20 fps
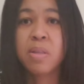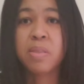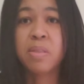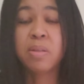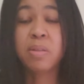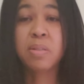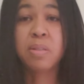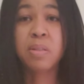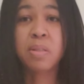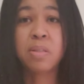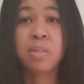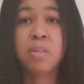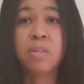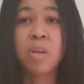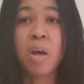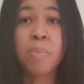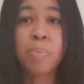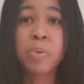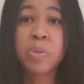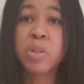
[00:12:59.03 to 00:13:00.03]
this has
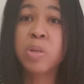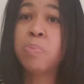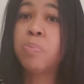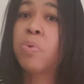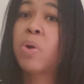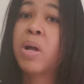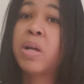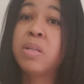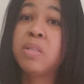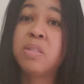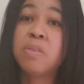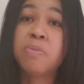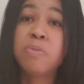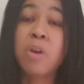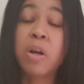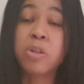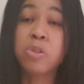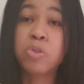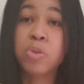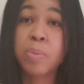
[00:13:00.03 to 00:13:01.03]
doubled in price, if
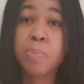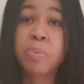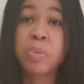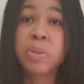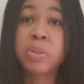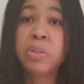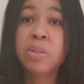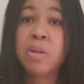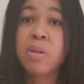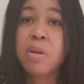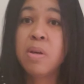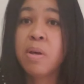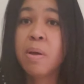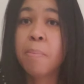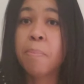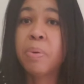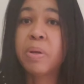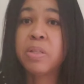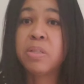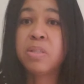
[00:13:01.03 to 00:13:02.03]
not tripled.
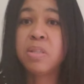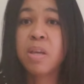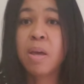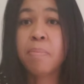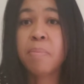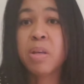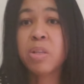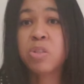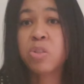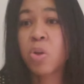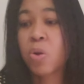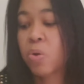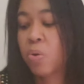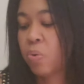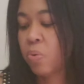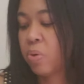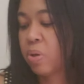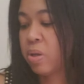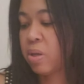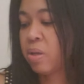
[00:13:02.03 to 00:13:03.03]
But
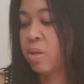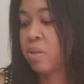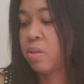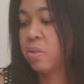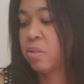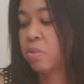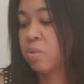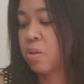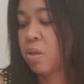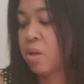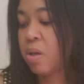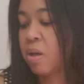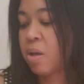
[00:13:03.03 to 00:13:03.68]
DMSO is